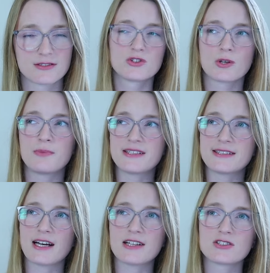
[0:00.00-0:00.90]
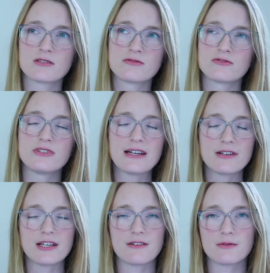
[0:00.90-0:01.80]
So besides some
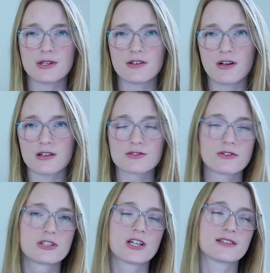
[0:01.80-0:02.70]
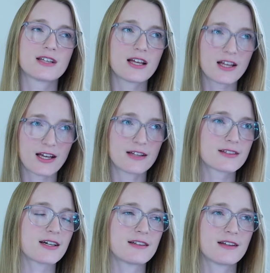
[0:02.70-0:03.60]
very irregular, such as
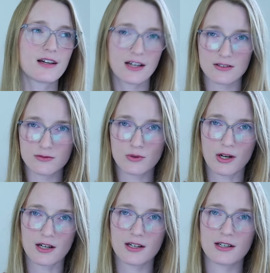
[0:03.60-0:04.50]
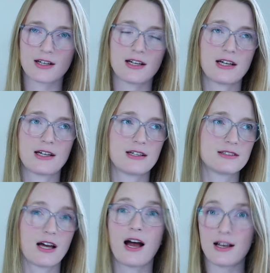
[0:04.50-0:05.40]
être and avoir
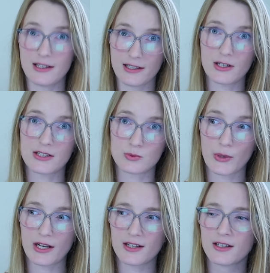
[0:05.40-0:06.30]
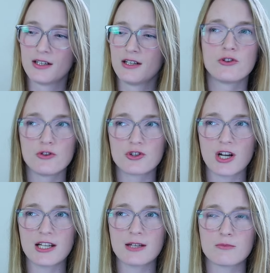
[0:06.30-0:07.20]
and aller as well,
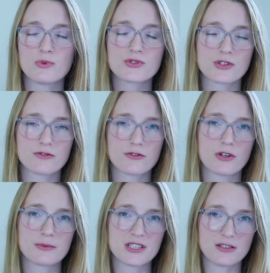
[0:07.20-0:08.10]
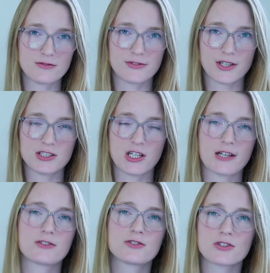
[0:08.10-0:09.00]
usually most of the verbs in French are
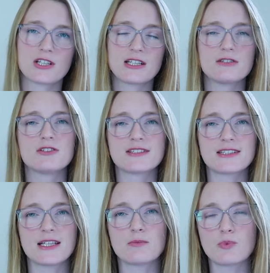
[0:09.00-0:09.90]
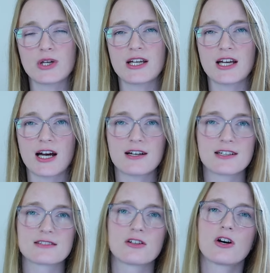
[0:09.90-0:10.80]
conjugated the same way
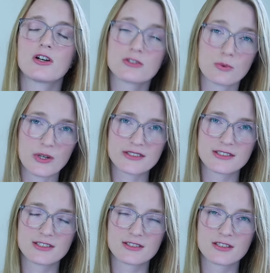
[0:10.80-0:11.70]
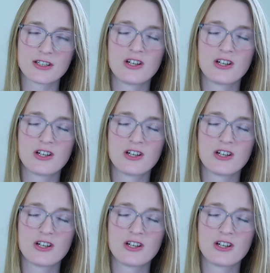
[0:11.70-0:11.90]
as other ones.